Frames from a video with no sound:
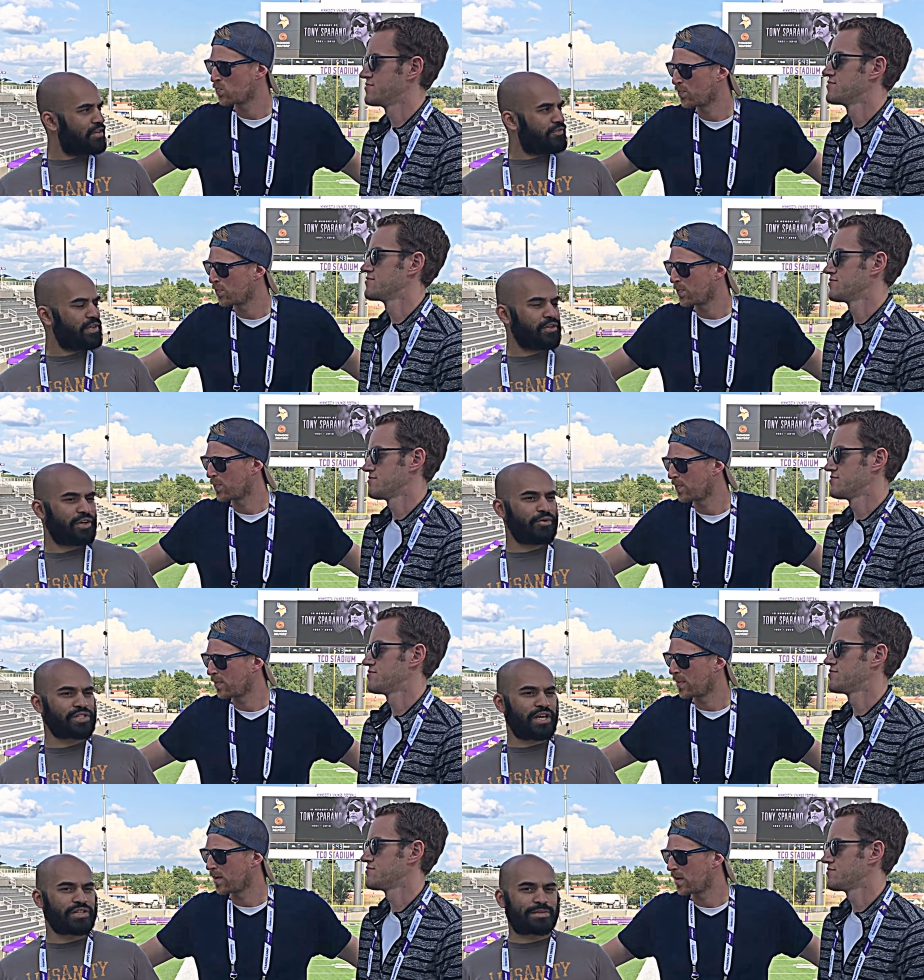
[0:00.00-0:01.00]
Speaker 1: on the field, I
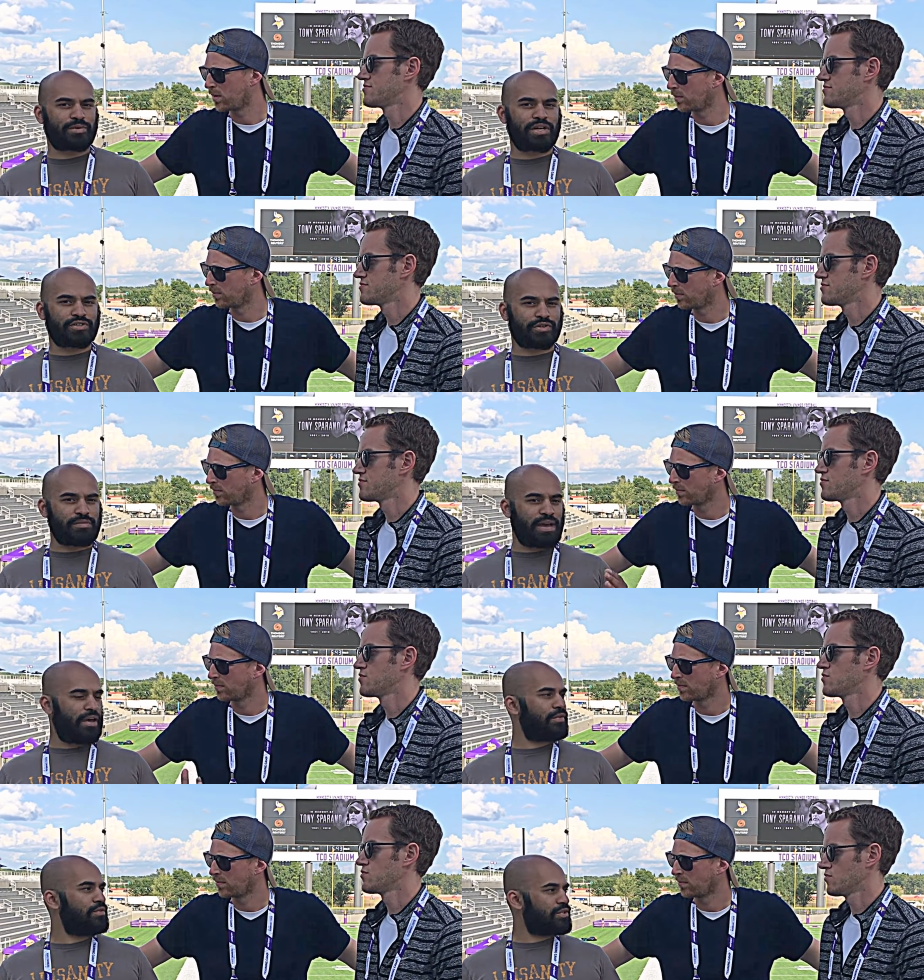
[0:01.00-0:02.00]
was kind of surprised. Tray
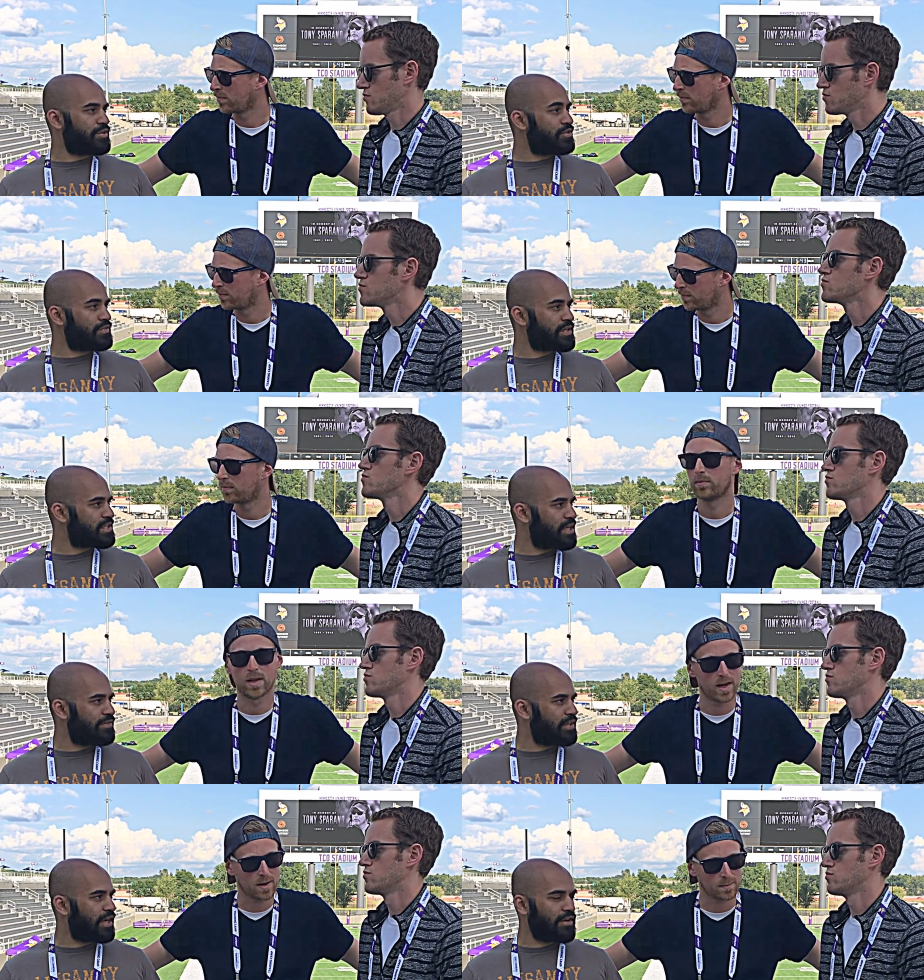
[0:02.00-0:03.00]
Matthews, third string
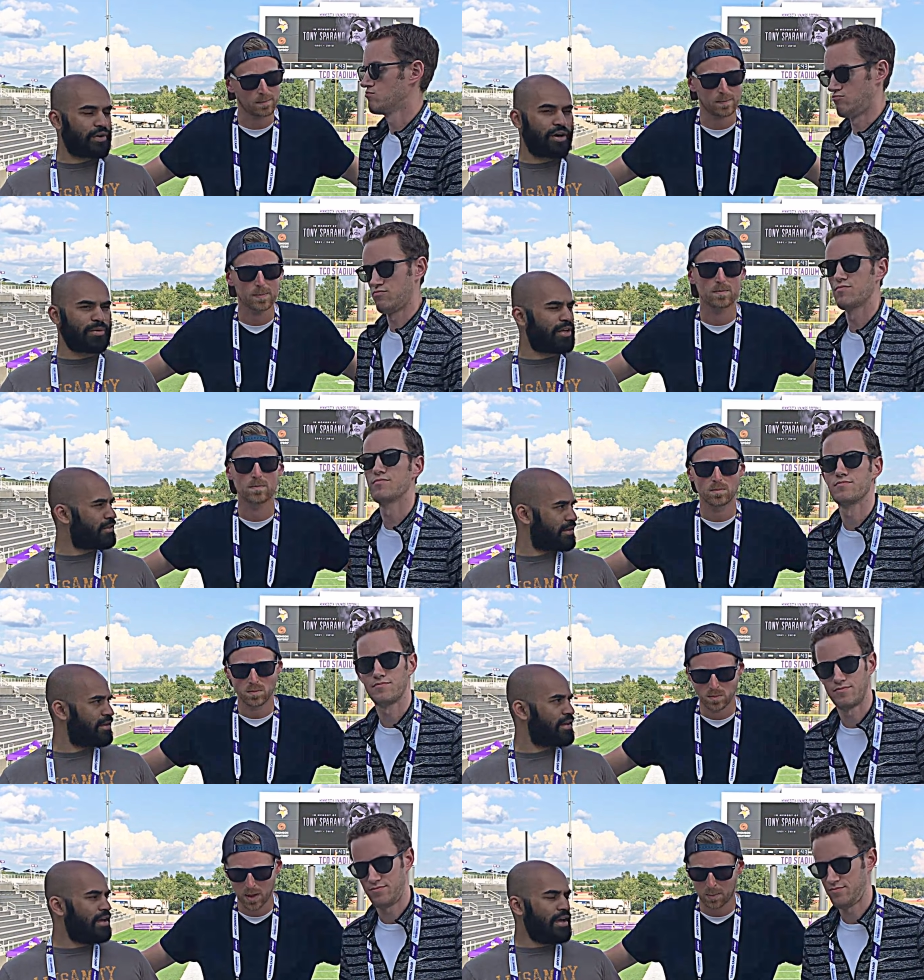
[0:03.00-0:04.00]
safety yeah. out of Auburn, I
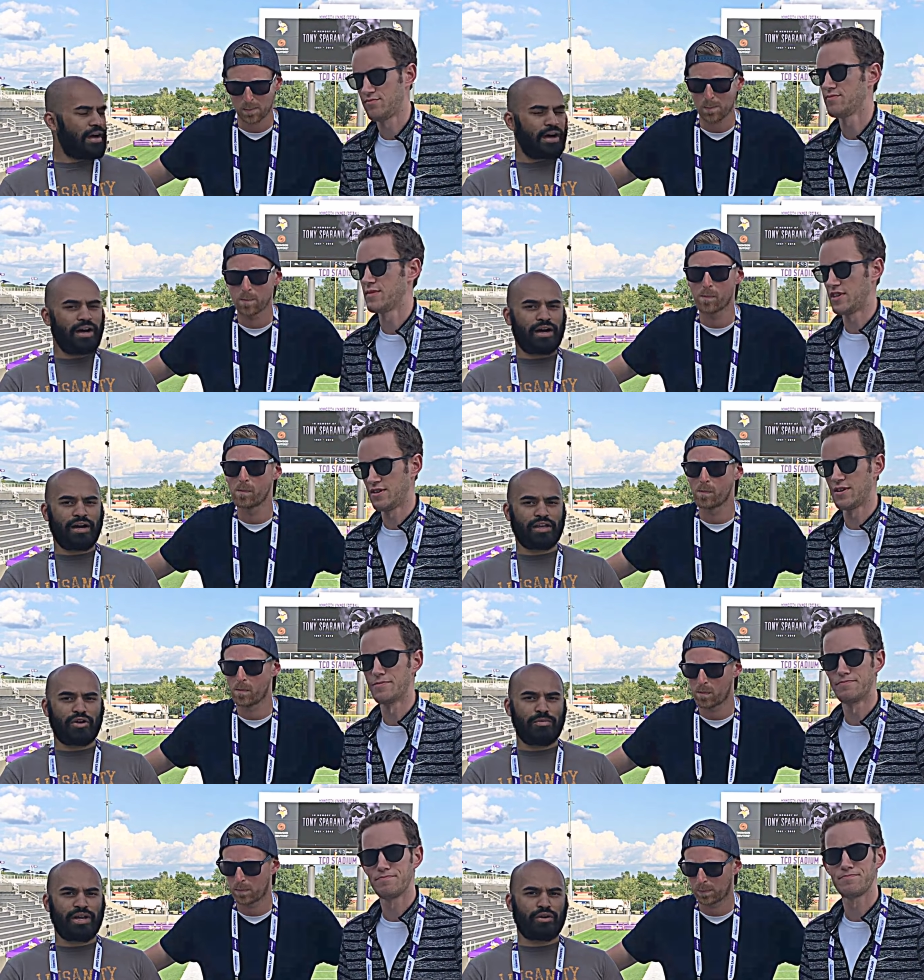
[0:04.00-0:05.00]
think. Yep. Uh,
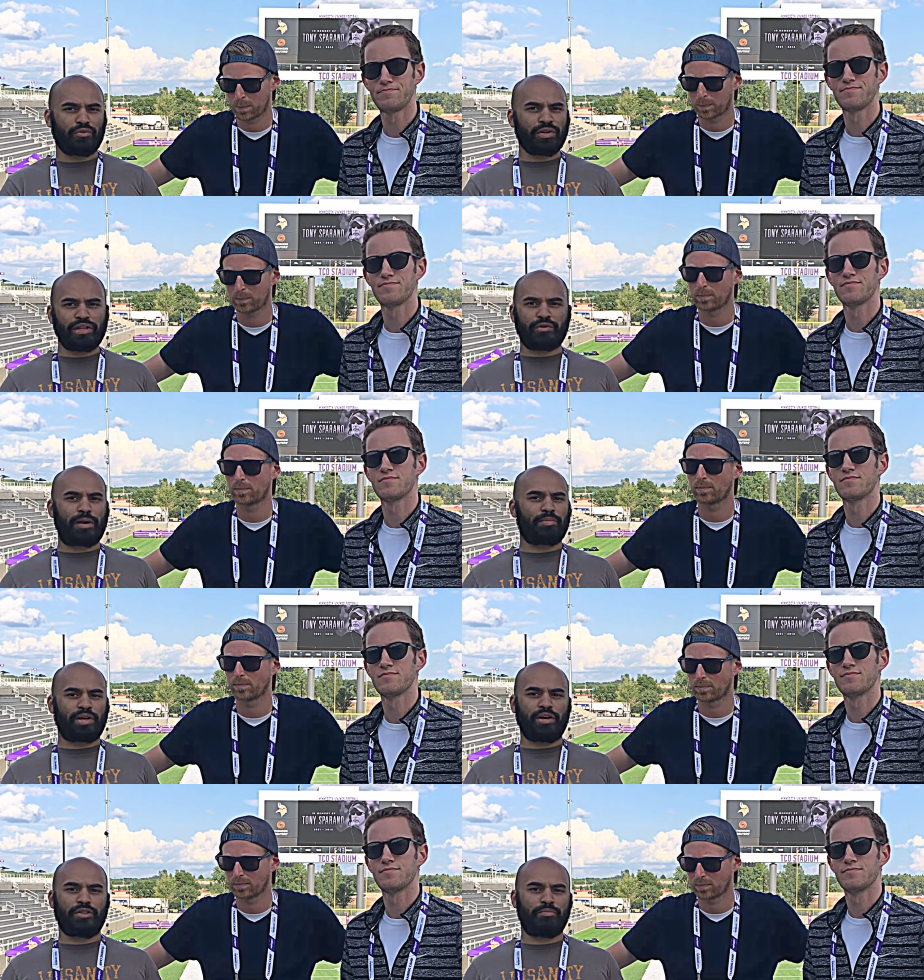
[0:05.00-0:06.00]
you know, made a really great
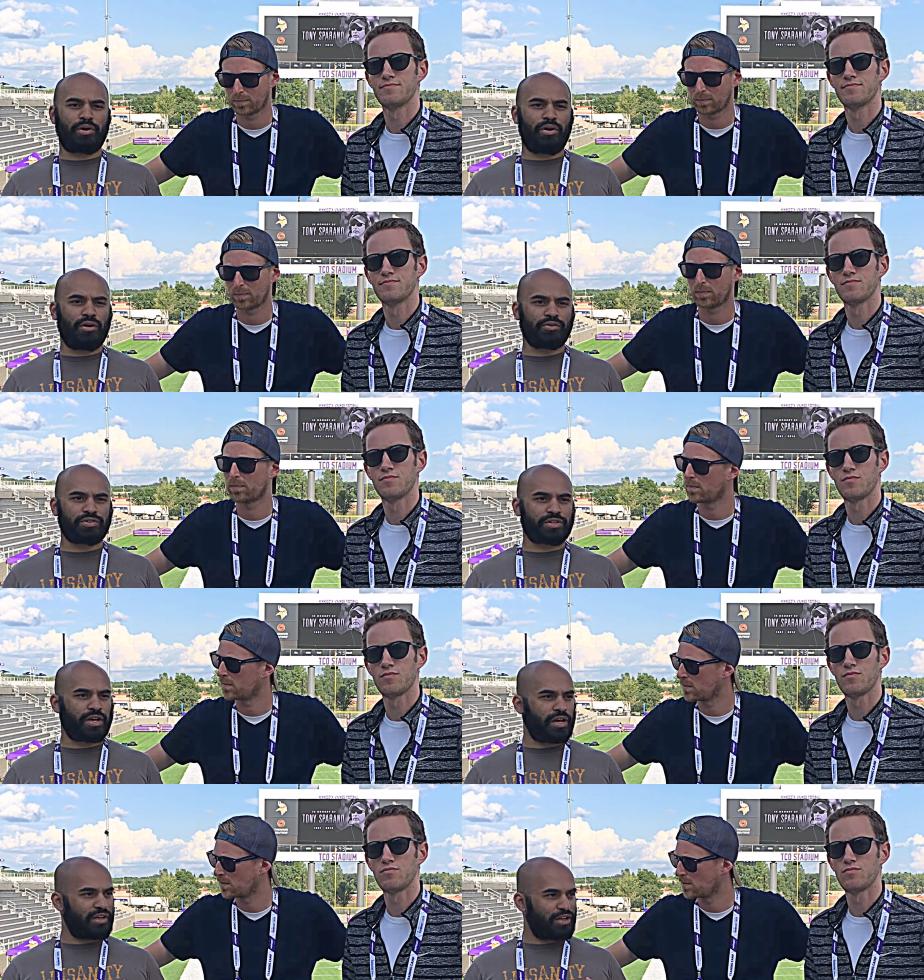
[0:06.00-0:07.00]
play on the ball. Just
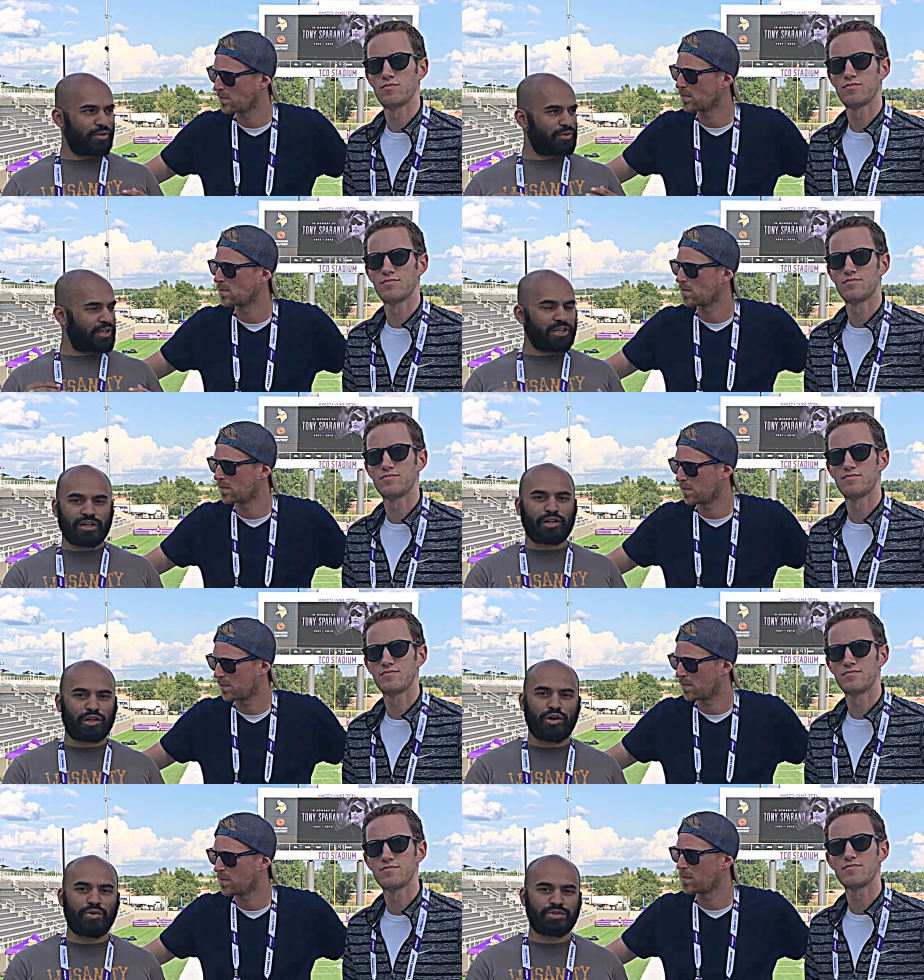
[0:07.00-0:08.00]
uh, you know, clicked and
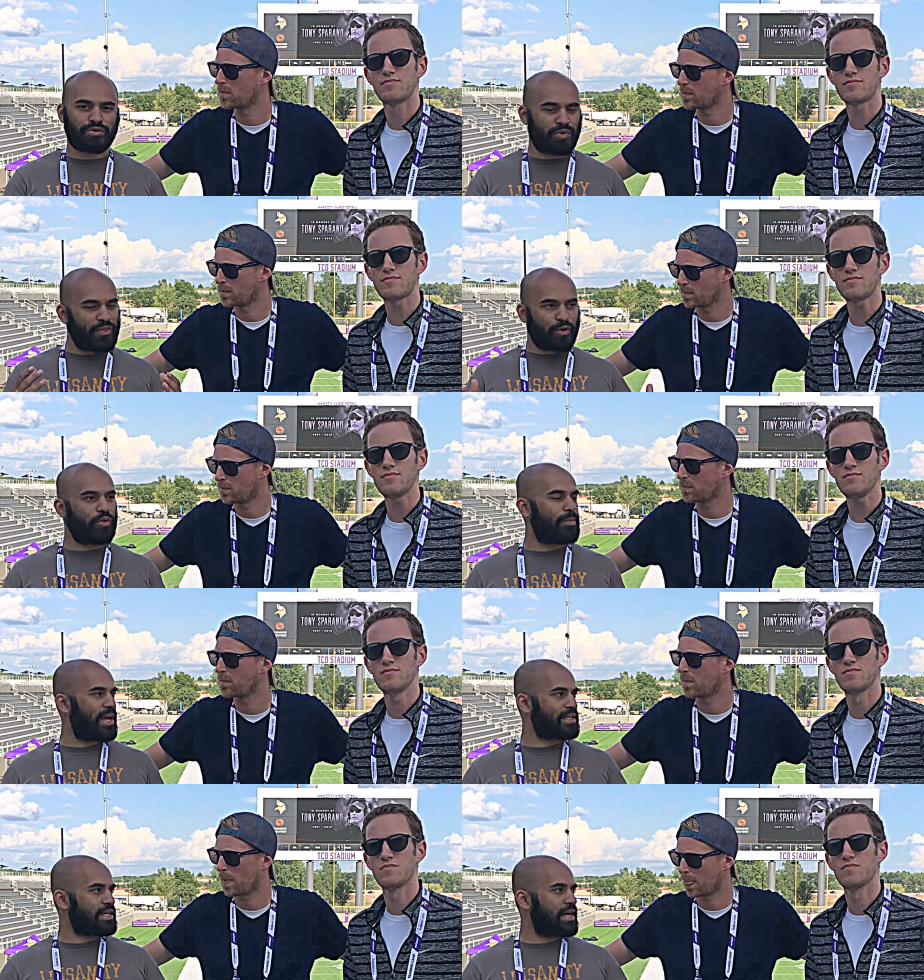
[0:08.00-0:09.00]
close. You read the
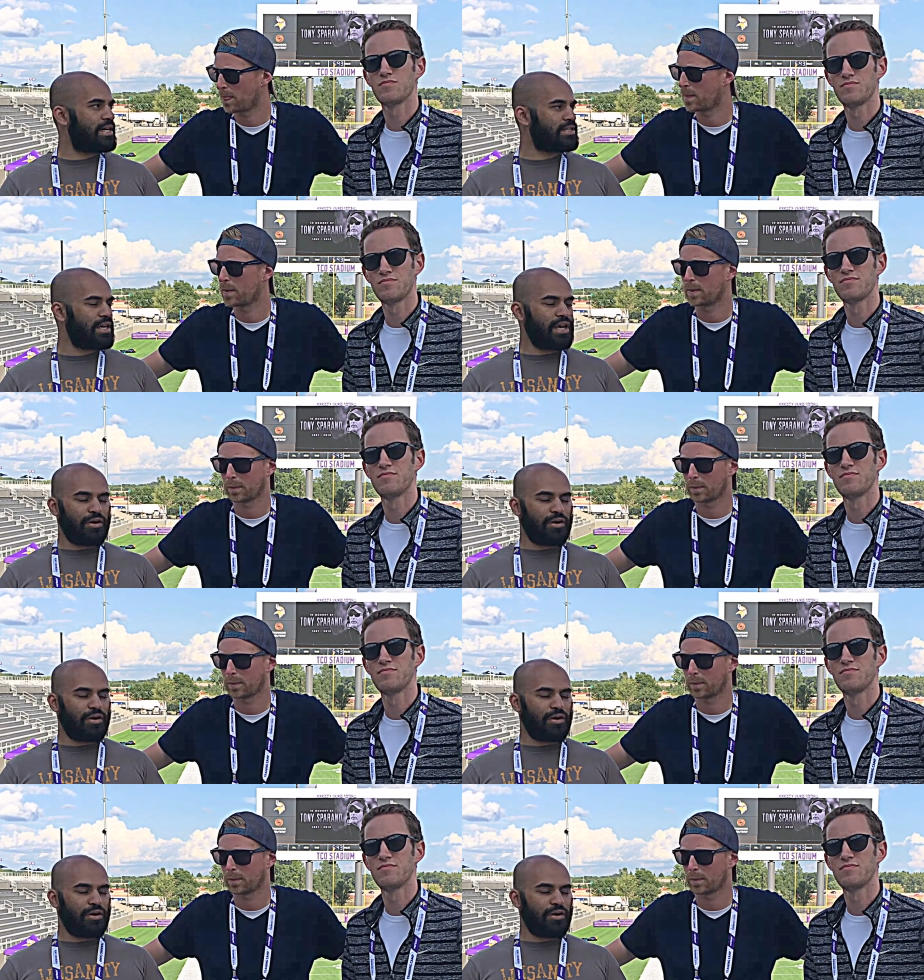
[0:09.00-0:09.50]
quarterback's eyes.